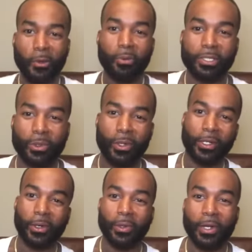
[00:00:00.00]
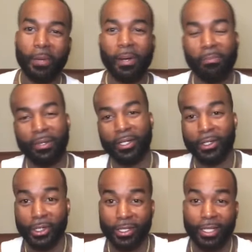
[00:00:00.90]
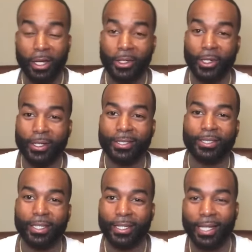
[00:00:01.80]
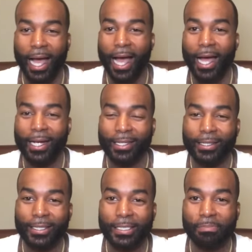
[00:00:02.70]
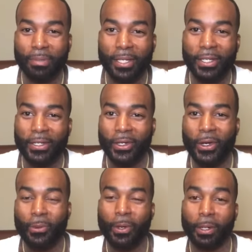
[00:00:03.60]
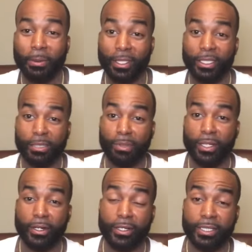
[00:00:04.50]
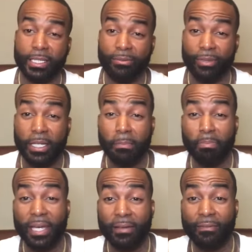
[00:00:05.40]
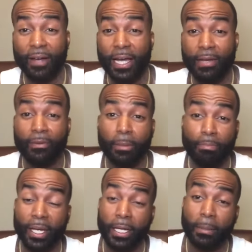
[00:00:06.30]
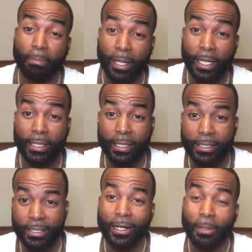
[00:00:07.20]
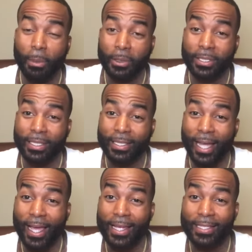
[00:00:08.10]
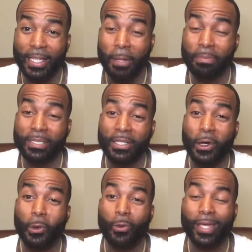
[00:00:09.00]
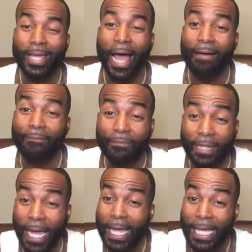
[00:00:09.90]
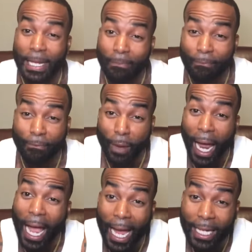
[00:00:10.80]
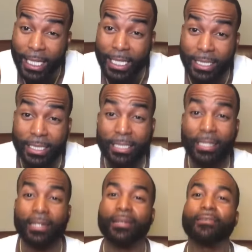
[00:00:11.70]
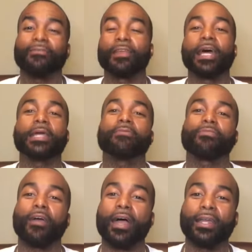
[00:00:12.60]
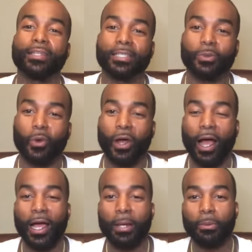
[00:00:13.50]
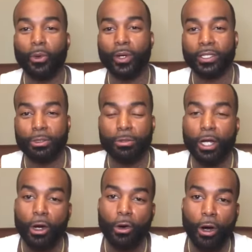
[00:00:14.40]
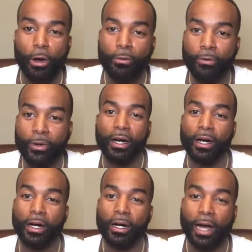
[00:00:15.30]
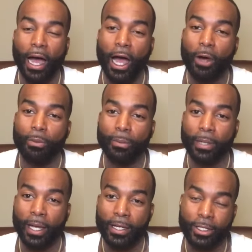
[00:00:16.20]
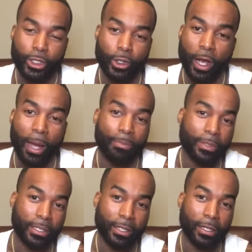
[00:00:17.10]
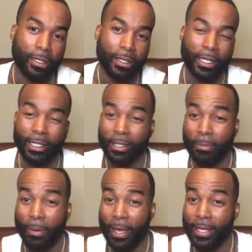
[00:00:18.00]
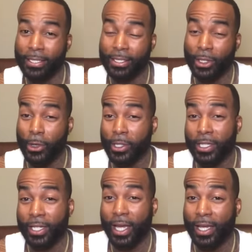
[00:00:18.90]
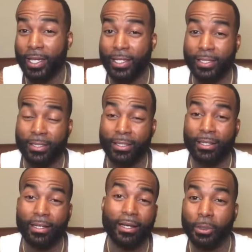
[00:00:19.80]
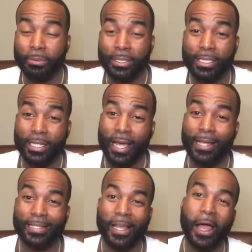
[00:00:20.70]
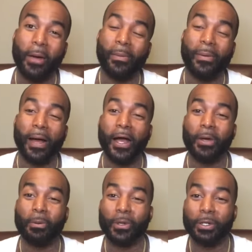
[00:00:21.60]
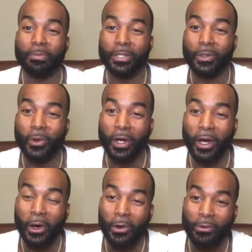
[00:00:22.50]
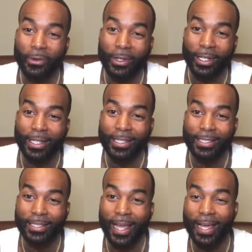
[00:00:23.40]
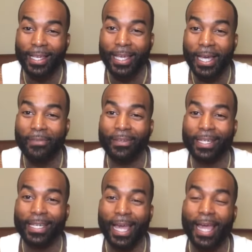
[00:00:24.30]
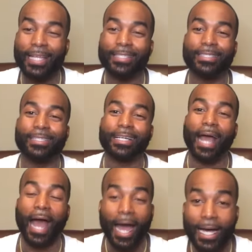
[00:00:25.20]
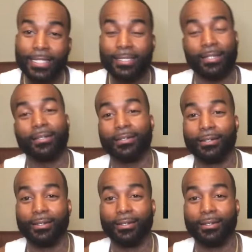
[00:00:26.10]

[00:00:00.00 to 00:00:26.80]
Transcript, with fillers: What's going on with all my billionaires out there? This the God Hoodz Billionaire. Welcome to Hoodz Billionaire TV. Big favor, big abundance. Um, on today's episode, we got Flame Fridays. Flame Fridays, where I am going to go over a uh, album that has dropped uh in the past 30 days. Um, today's album I am going to be going over is that Kevin Gates Khaza.